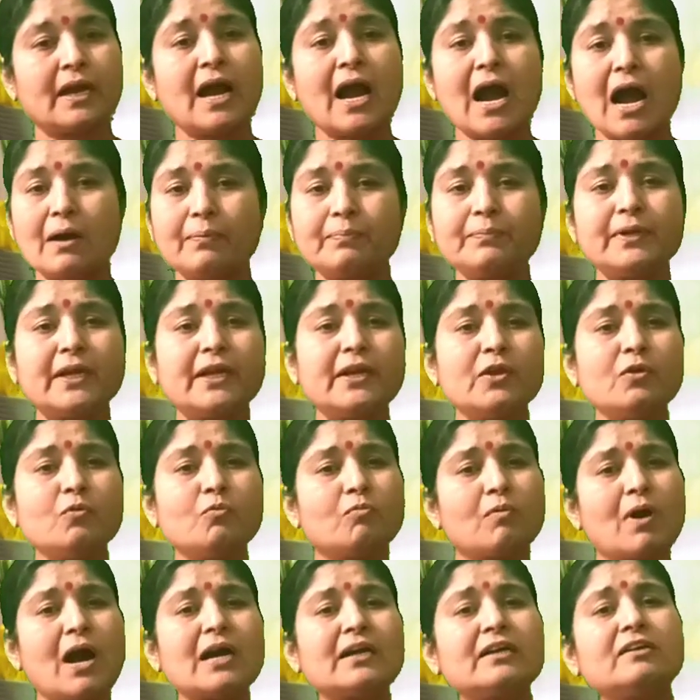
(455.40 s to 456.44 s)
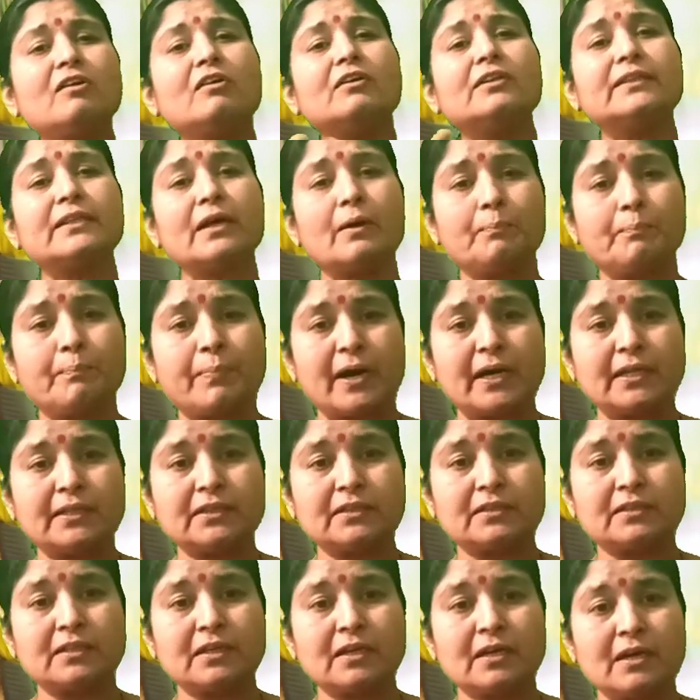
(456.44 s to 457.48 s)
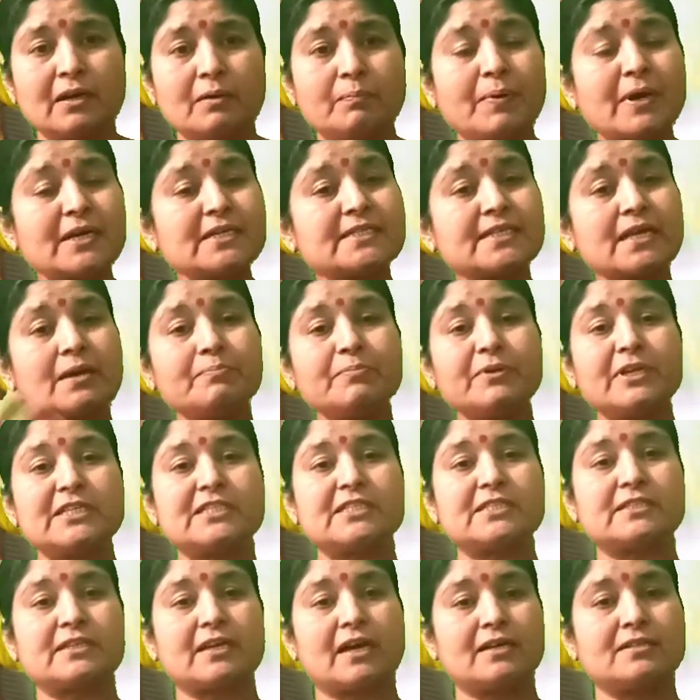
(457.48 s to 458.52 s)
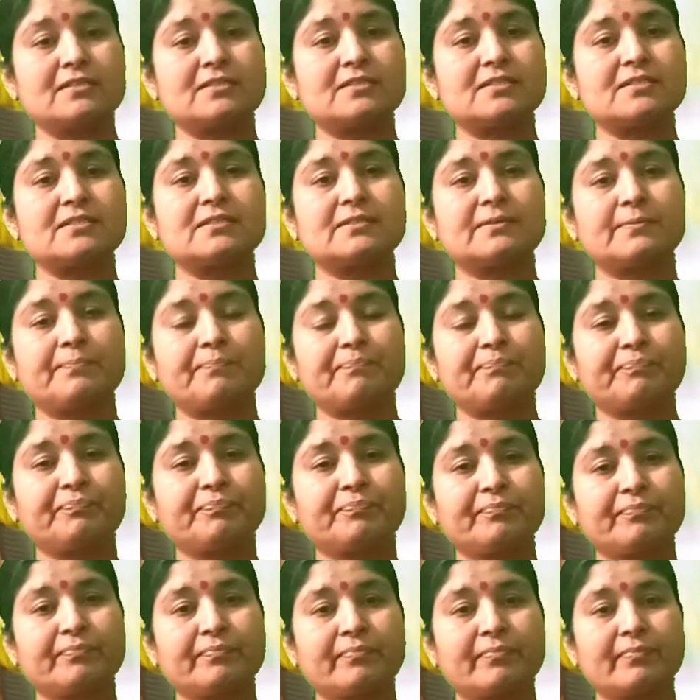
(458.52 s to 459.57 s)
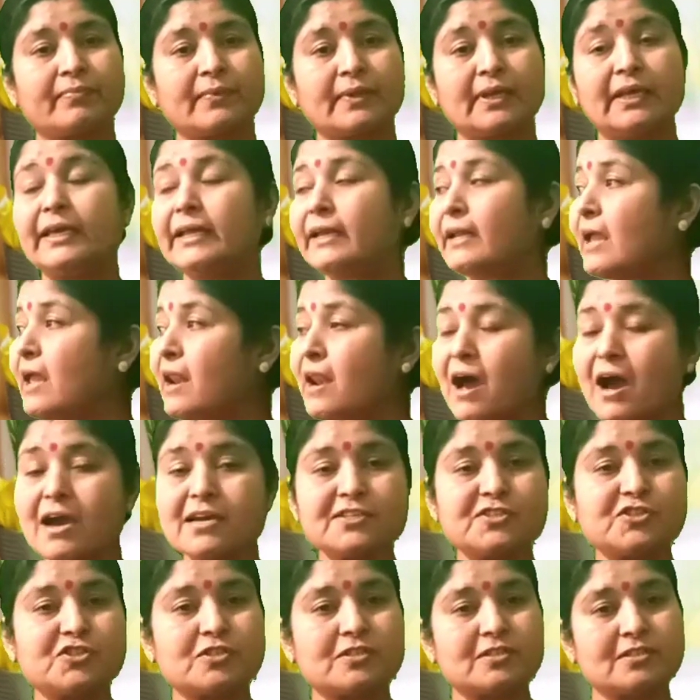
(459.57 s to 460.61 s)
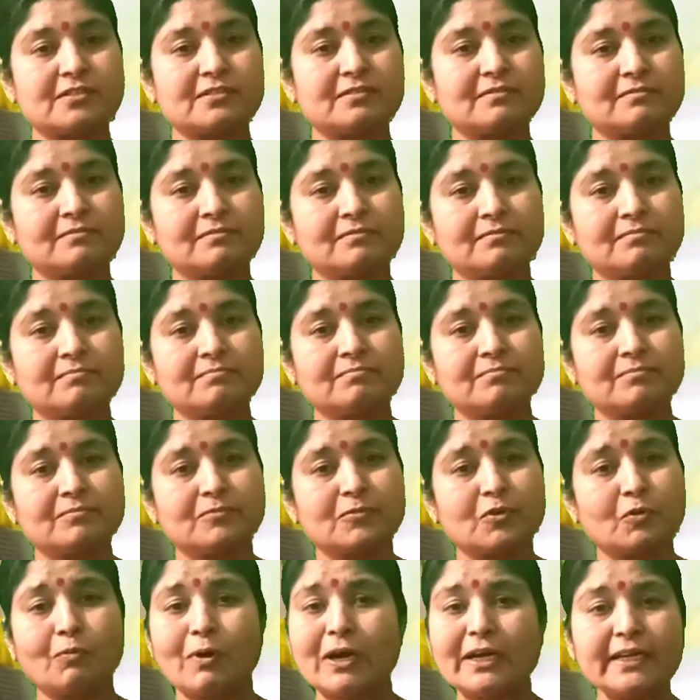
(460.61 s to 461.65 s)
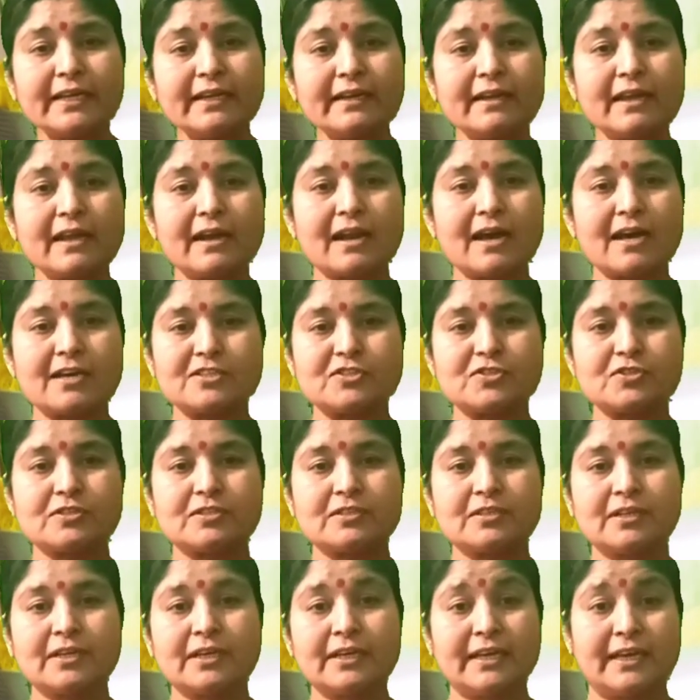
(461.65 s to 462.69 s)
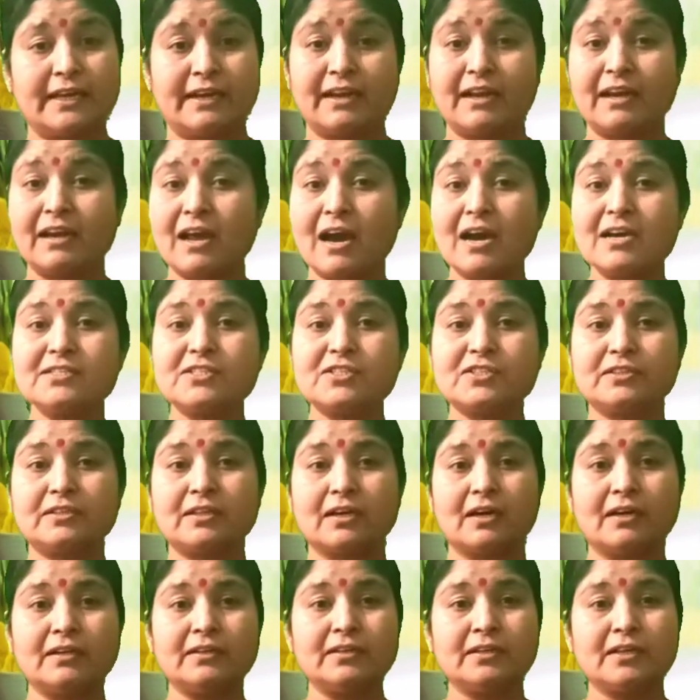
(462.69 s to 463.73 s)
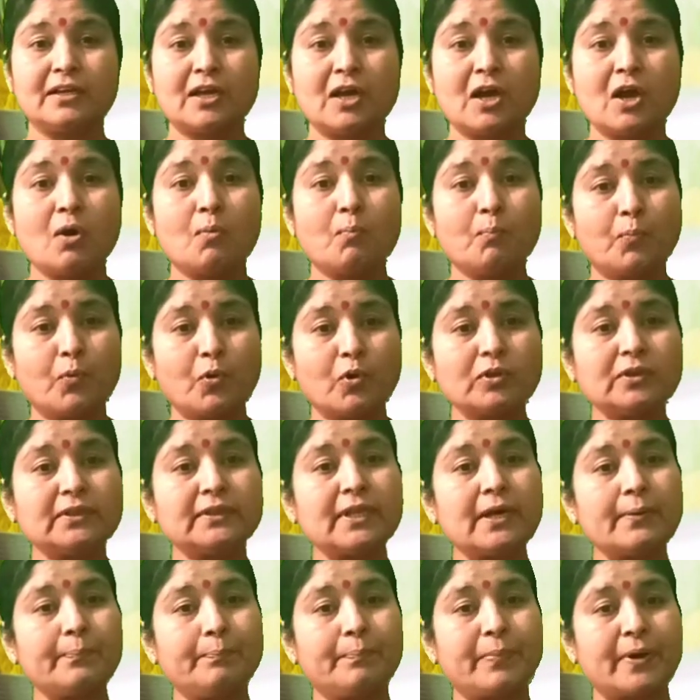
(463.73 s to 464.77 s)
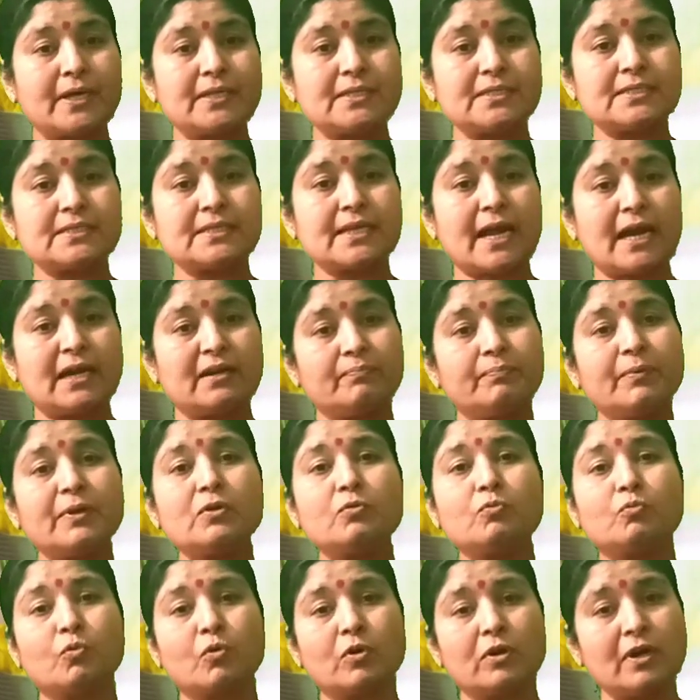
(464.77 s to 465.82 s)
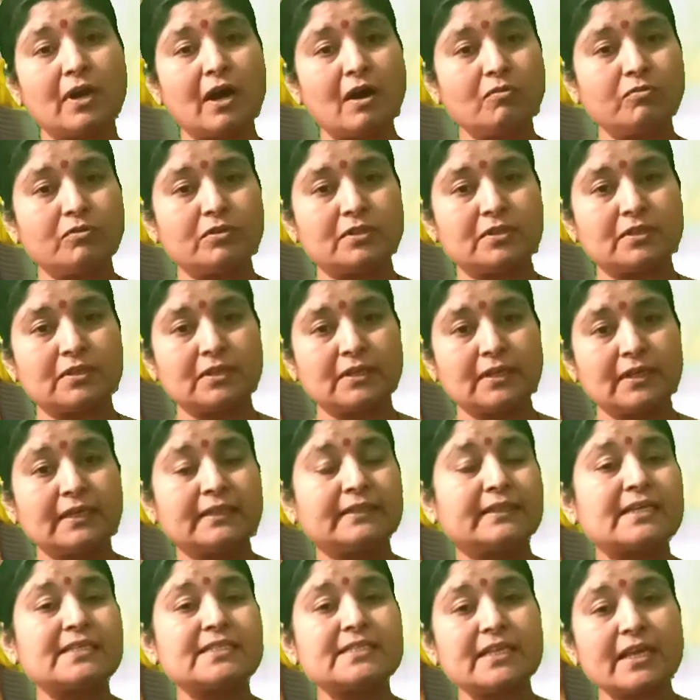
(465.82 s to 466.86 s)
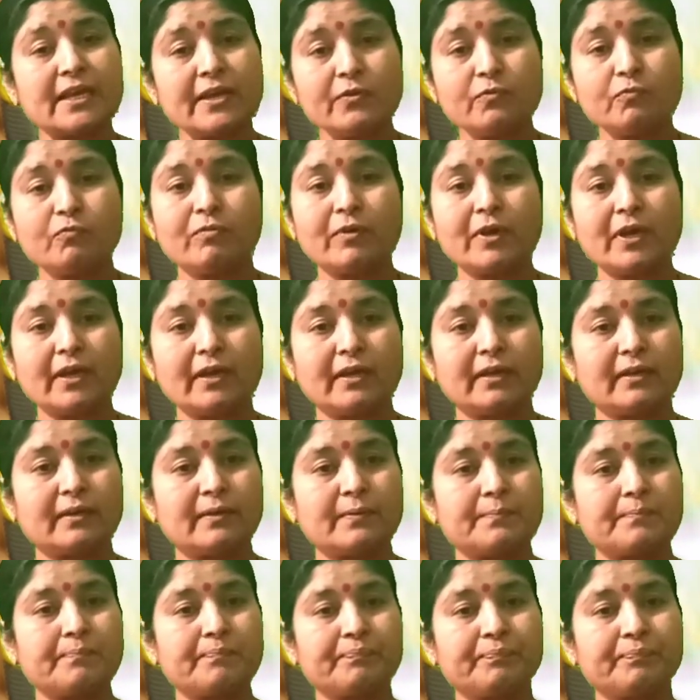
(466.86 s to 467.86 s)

After he walked on the path for some distance, he realized. What he realized? He realized that both the paths had been worn out the same way.